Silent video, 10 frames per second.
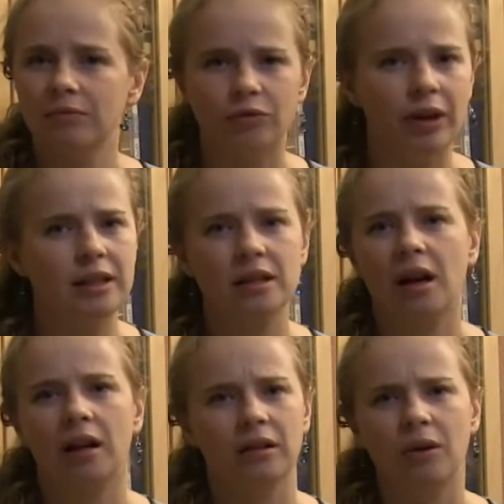red
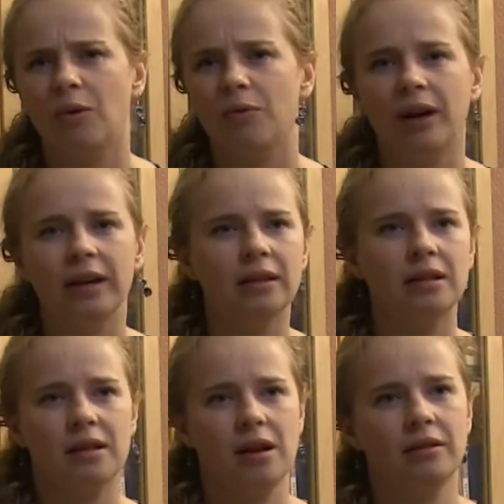color or
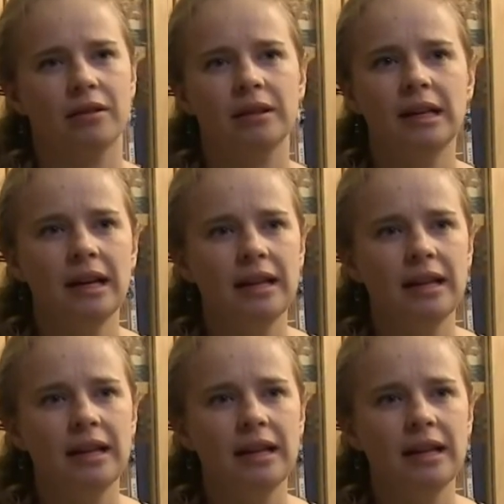violet color,